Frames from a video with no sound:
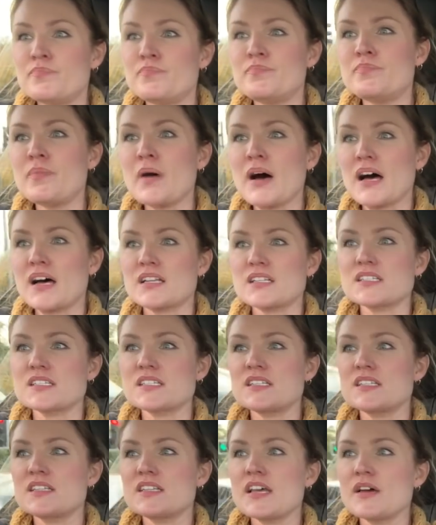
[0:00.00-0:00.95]

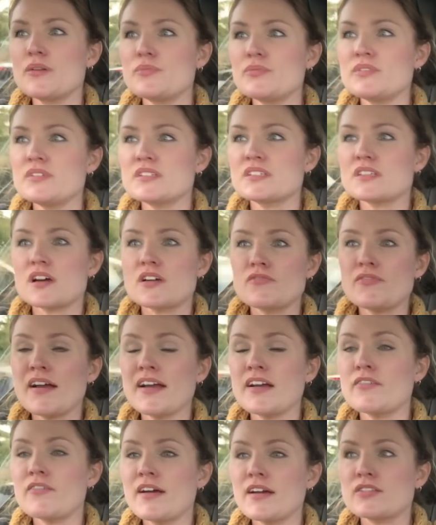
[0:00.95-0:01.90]
But there was, I
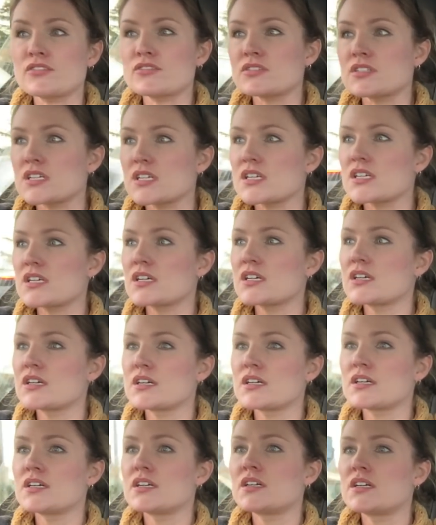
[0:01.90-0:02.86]
rang around,
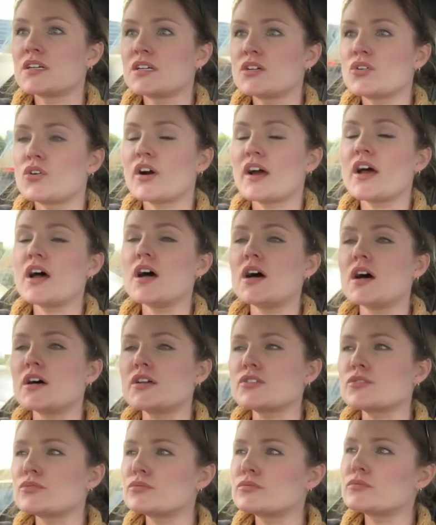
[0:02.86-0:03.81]
or I
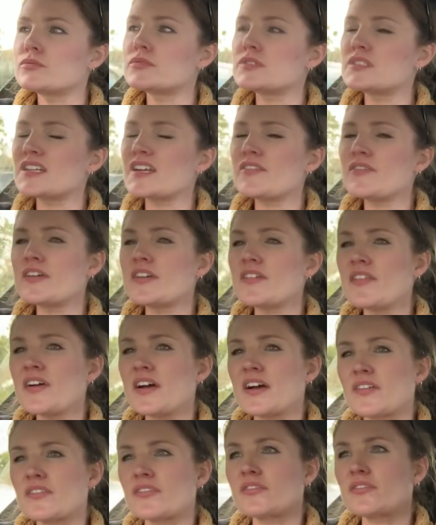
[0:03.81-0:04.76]
heard, did I ring
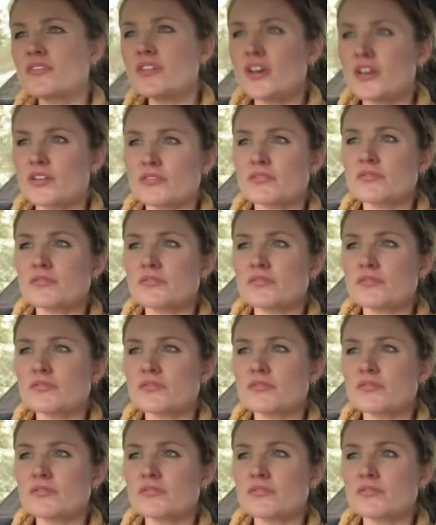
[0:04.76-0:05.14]
around? No.